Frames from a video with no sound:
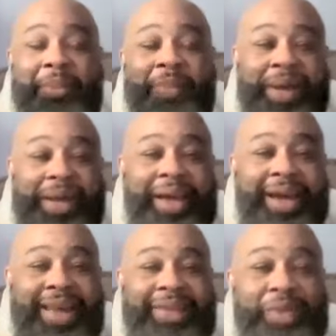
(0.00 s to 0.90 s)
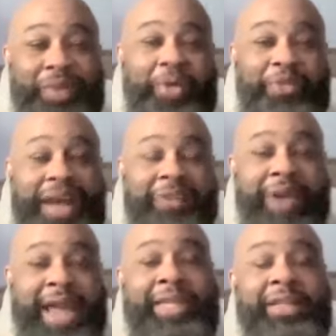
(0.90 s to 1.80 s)
But we both kind of
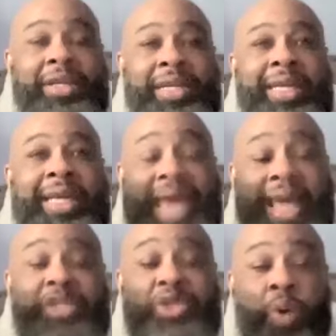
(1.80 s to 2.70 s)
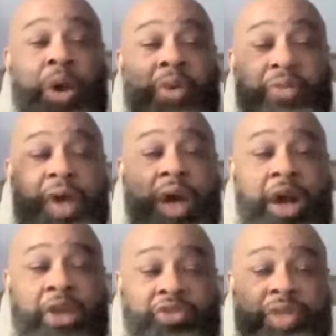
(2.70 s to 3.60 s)
ratty looking. It had
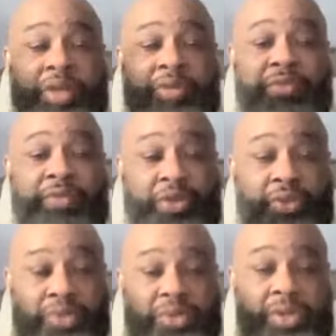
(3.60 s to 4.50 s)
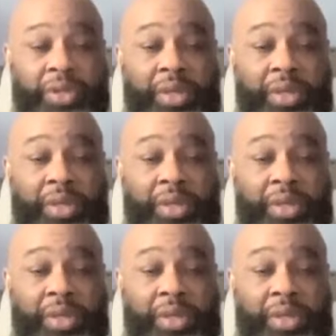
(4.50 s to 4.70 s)
1,200 views.